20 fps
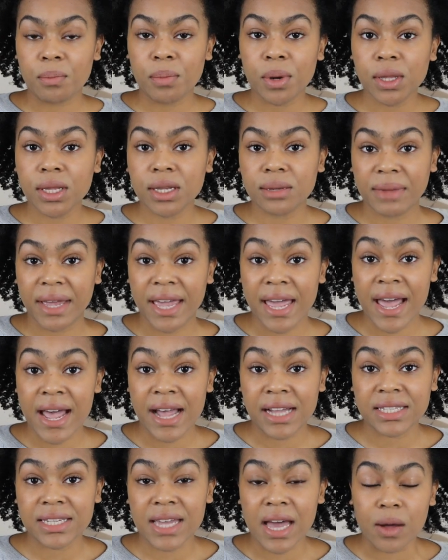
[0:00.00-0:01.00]
pulling my
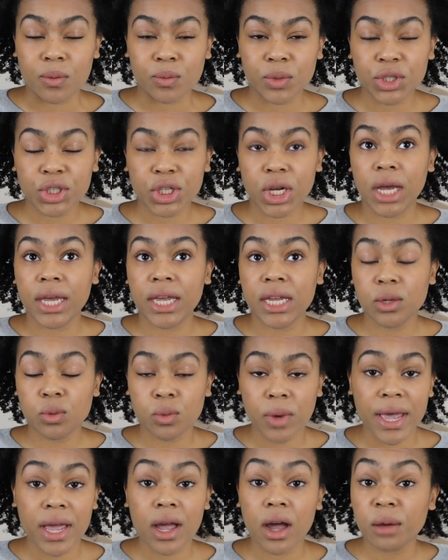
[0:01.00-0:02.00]
hair down, which in a
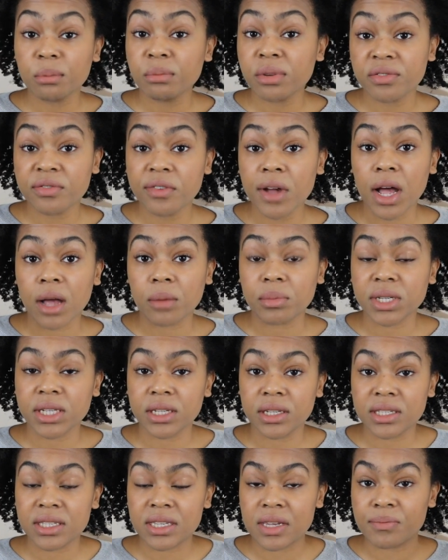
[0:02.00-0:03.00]
way I prefer
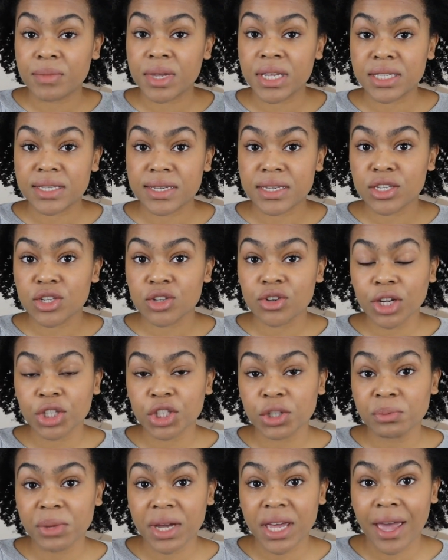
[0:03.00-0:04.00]
because it means it's
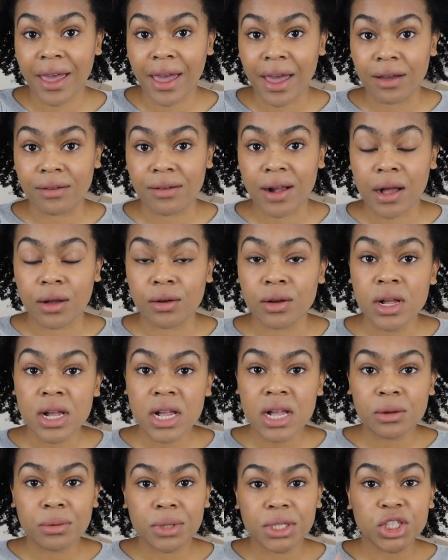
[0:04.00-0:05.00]
stretching my hair out,
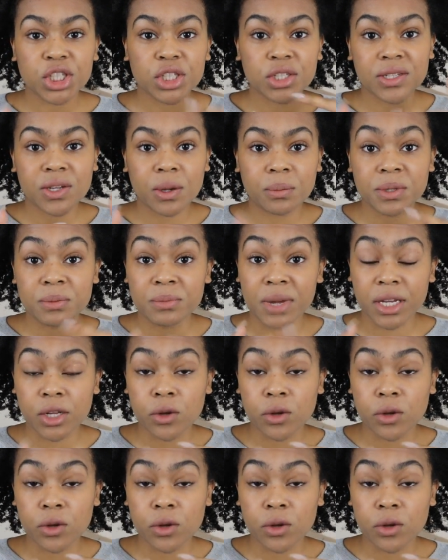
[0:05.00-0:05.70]
which stops my